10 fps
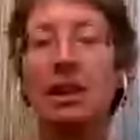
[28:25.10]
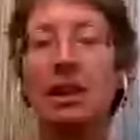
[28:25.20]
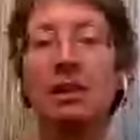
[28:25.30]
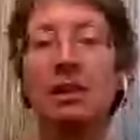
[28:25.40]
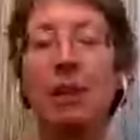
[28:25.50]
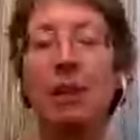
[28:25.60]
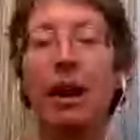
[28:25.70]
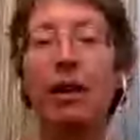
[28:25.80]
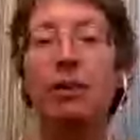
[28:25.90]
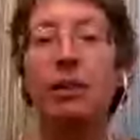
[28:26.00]
It's
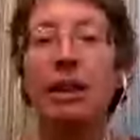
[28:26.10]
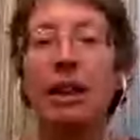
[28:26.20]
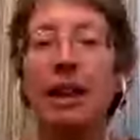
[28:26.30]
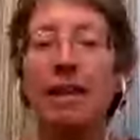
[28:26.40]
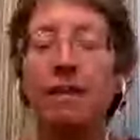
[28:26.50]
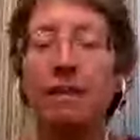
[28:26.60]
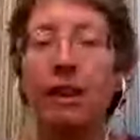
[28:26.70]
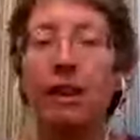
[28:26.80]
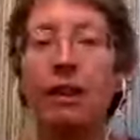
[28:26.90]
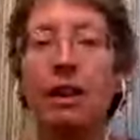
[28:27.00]
about a
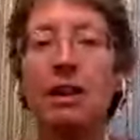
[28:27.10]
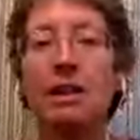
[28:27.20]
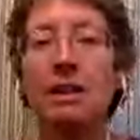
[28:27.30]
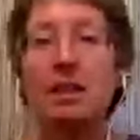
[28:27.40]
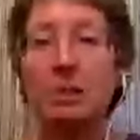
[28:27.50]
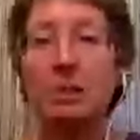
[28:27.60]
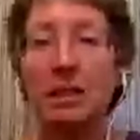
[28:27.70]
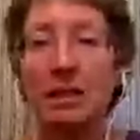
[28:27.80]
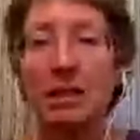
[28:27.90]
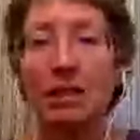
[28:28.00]
very
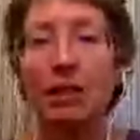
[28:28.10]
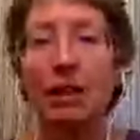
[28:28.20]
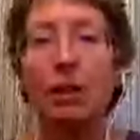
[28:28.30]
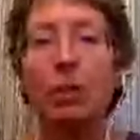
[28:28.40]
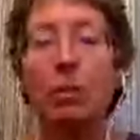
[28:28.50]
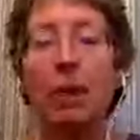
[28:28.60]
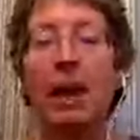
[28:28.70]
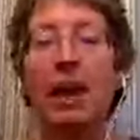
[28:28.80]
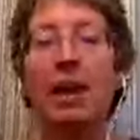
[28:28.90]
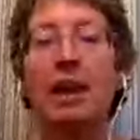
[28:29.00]
specific
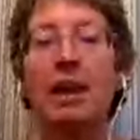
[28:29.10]
way